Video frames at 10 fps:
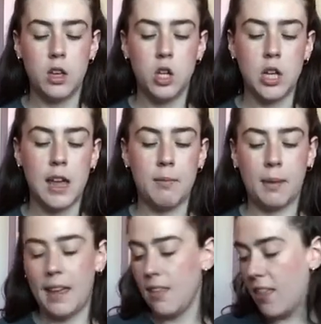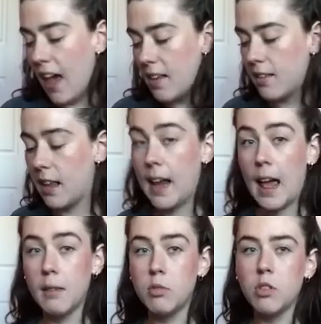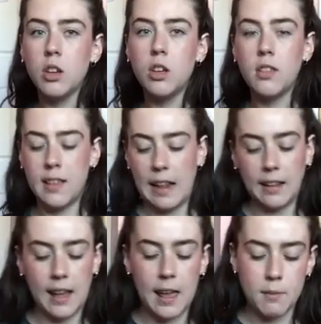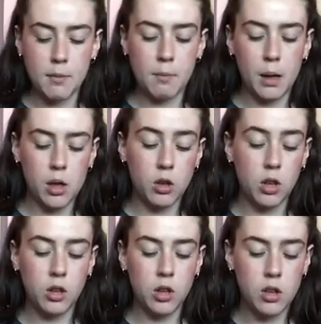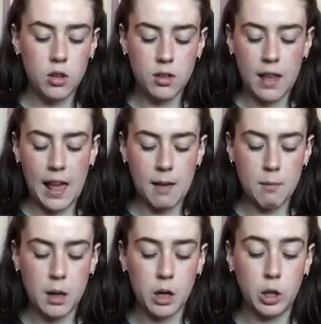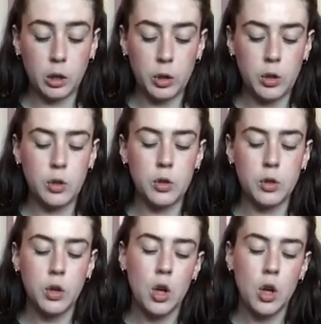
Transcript: shape like this, and I'm just going to use sellotape, but you could use glue